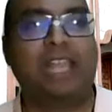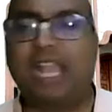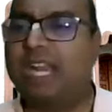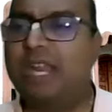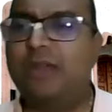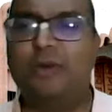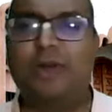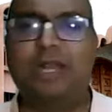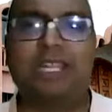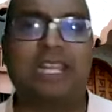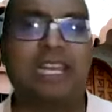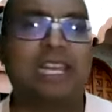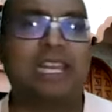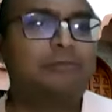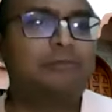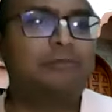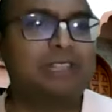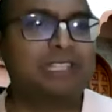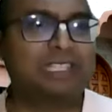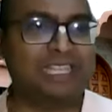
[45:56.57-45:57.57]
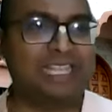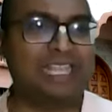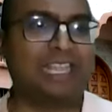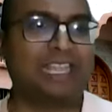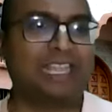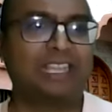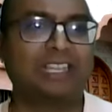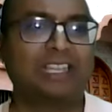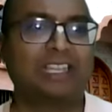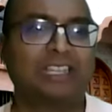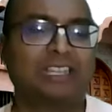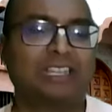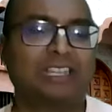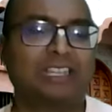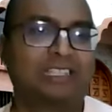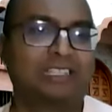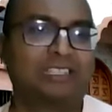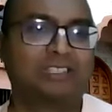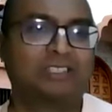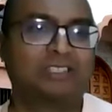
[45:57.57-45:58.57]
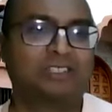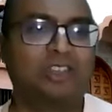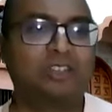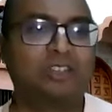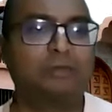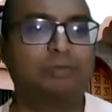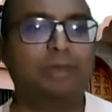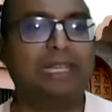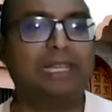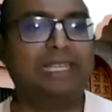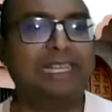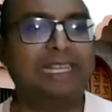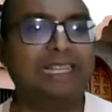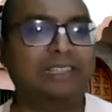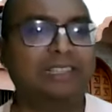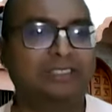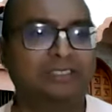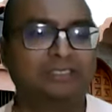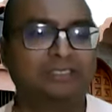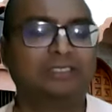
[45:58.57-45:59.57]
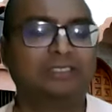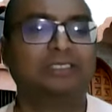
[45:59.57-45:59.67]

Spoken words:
Anyone can come and say, not a big deal.